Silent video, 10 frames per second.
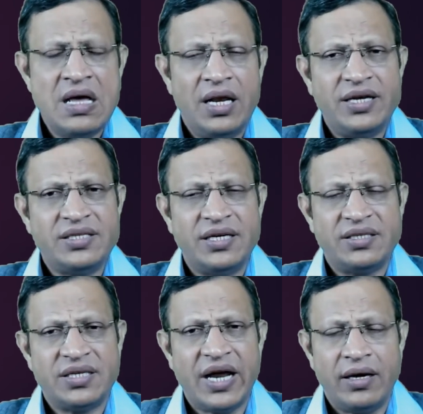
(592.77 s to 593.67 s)
Let's
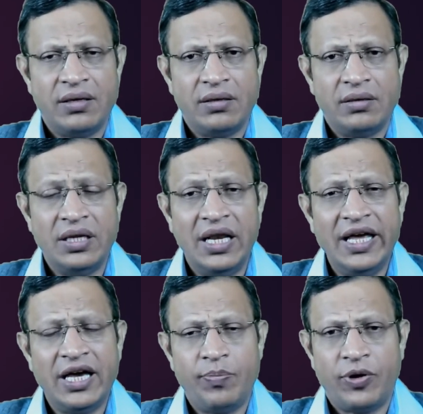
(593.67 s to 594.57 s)
understand the
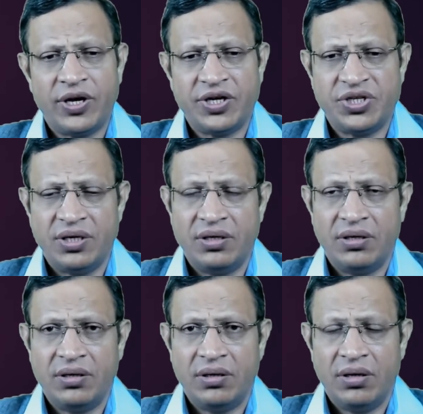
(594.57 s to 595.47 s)
legal protection
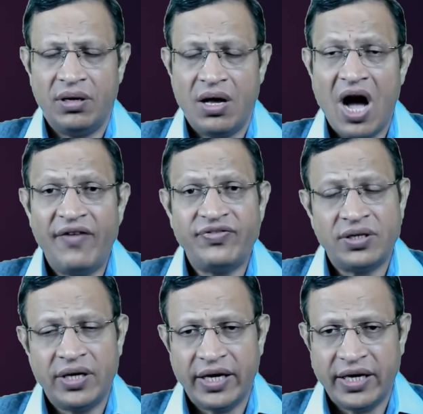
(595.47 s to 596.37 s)
after
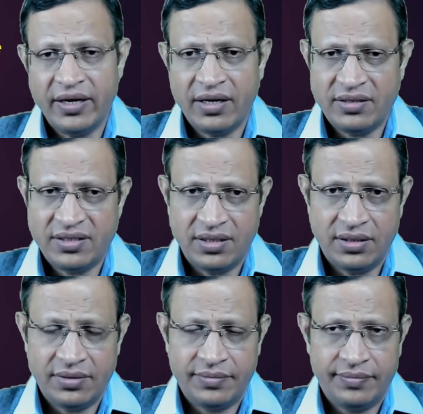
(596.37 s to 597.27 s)
taking
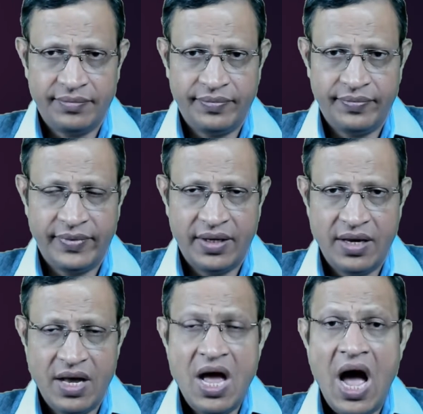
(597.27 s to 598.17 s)
consent.
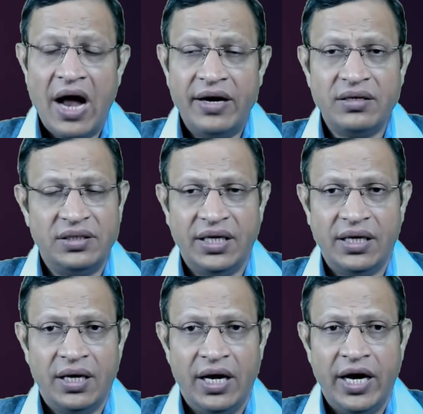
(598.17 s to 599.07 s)
Under
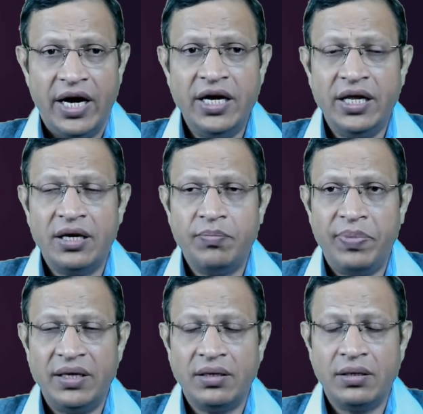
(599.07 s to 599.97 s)
the Indian
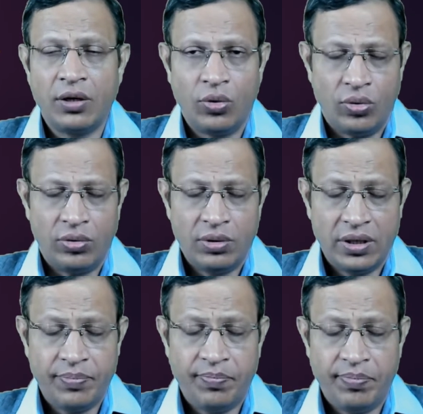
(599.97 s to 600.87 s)
Penal Code,
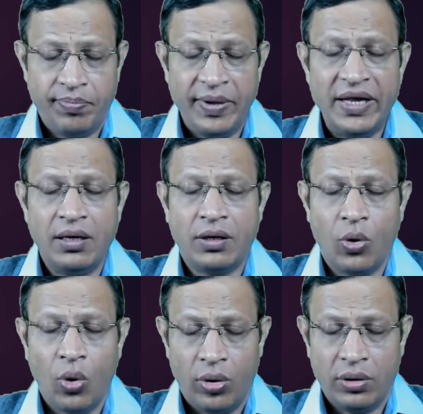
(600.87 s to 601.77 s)
Penal
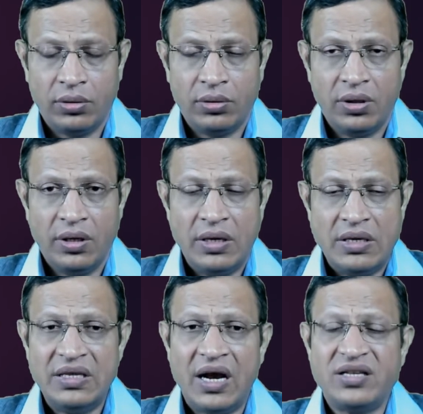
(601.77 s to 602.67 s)
Code
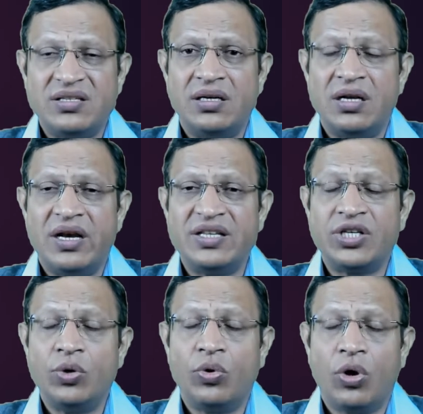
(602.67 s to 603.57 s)
there are certain
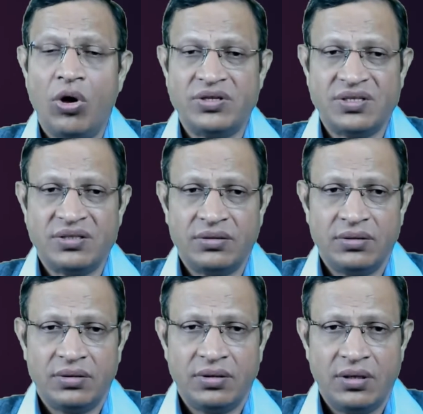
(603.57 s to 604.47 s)
rescue clause.
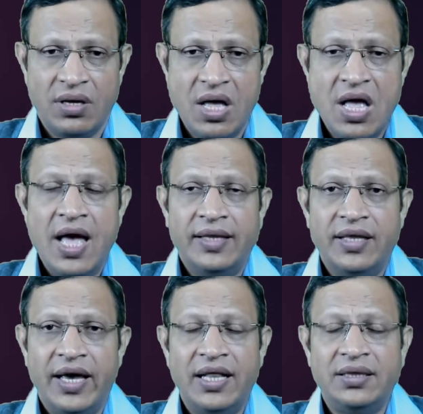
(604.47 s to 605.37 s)
The
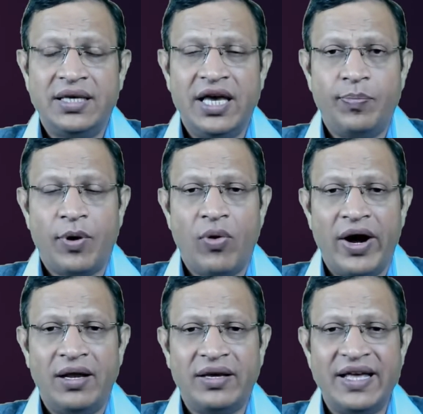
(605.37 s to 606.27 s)
healthcare
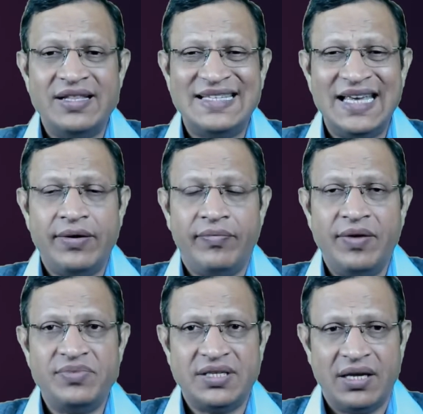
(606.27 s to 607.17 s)
provider can save
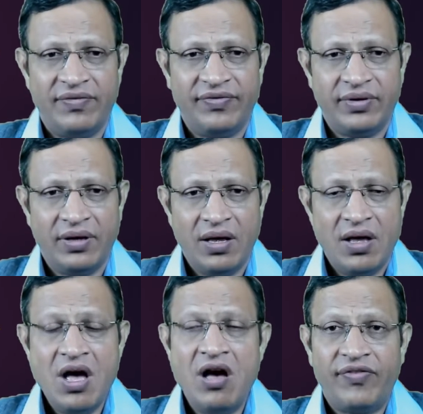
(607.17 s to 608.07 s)
himself
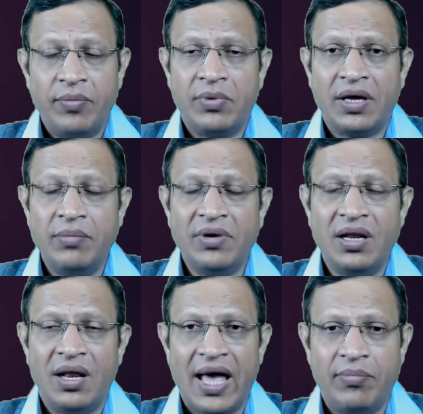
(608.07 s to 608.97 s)
from criminal
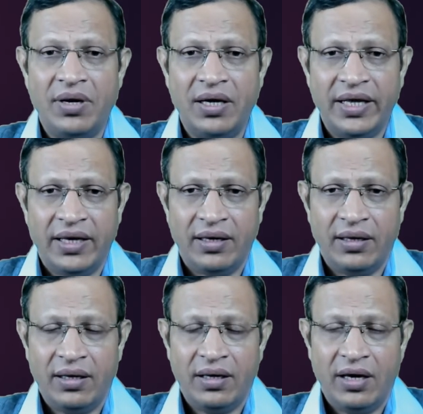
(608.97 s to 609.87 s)
liability
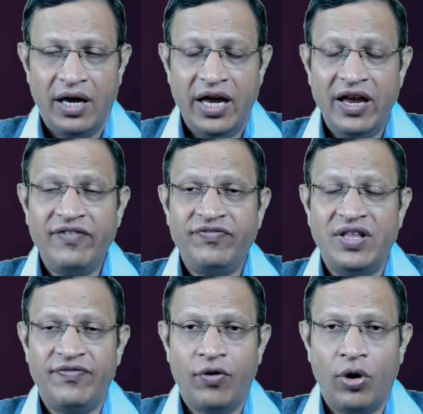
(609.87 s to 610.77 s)
if they
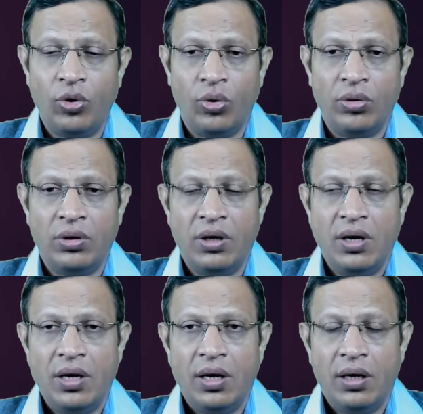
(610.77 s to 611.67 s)
follow
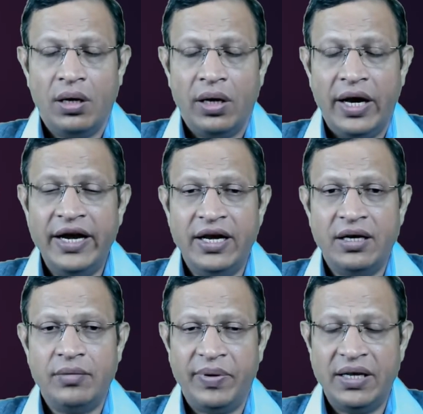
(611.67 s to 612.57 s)
Indian
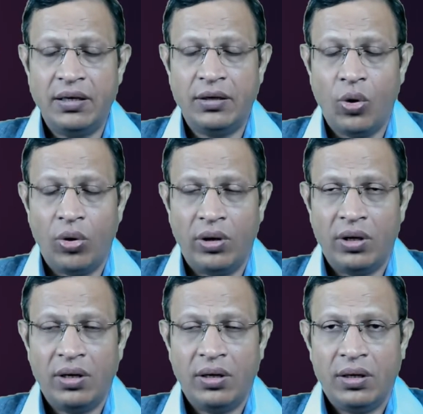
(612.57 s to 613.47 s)
Penal Code
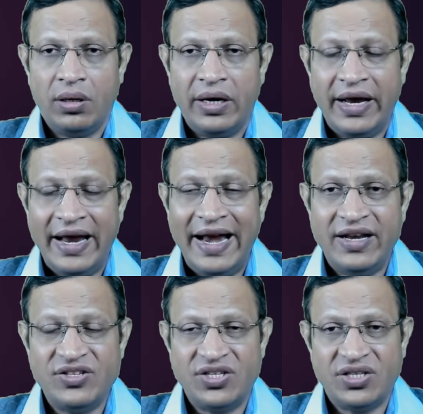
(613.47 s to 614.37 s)

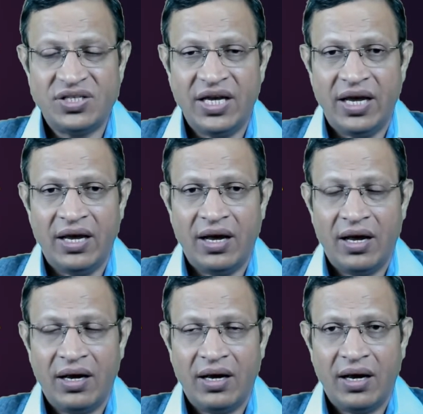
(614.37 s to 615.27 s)
1860
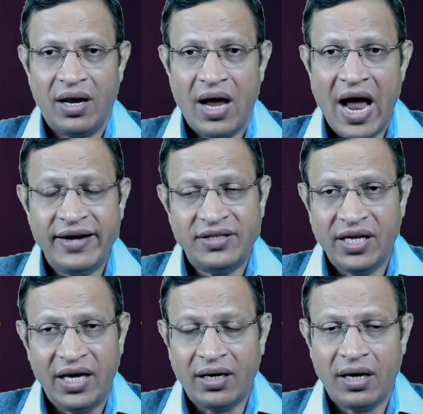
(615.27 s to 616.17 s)
and
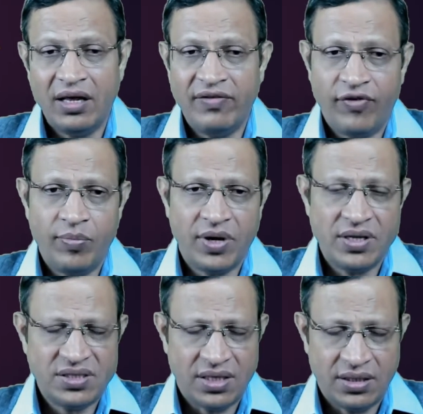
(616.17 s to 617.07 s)
take informed
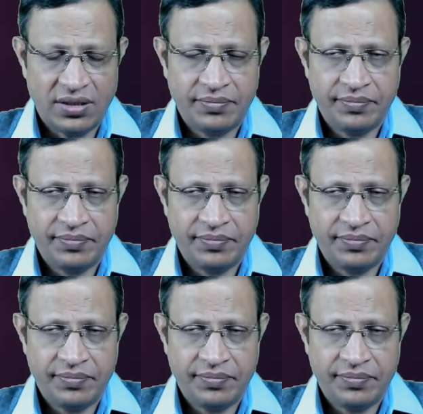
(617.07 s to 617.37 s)
consent.